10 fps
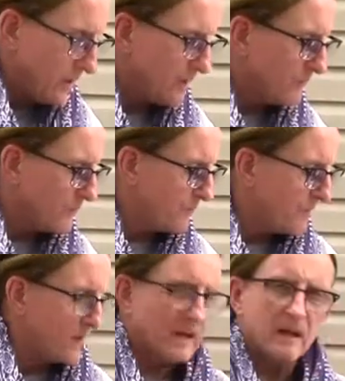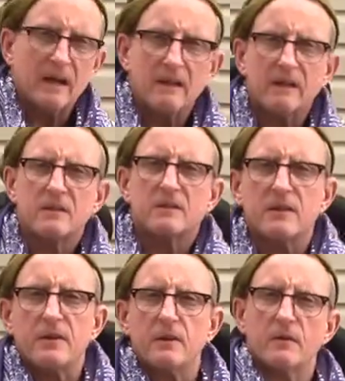you know, for fun. I like to
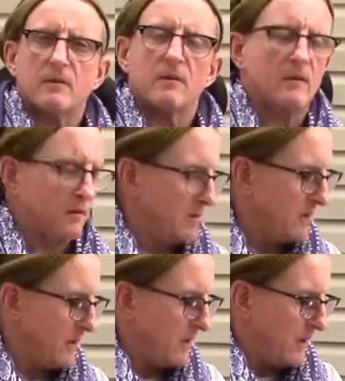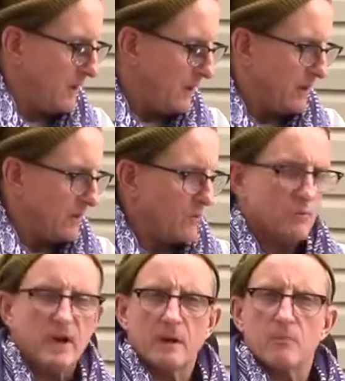sit here and, you know,
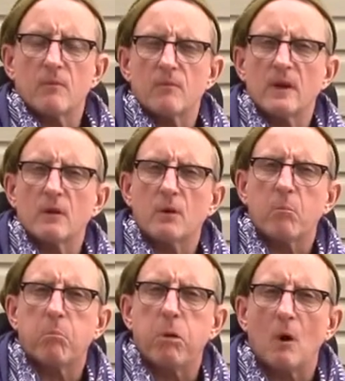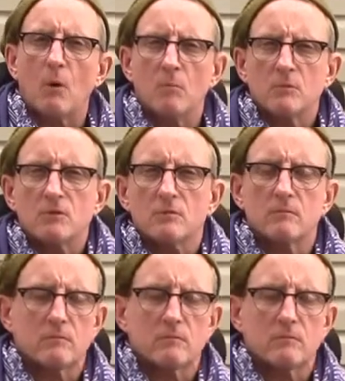write little poems.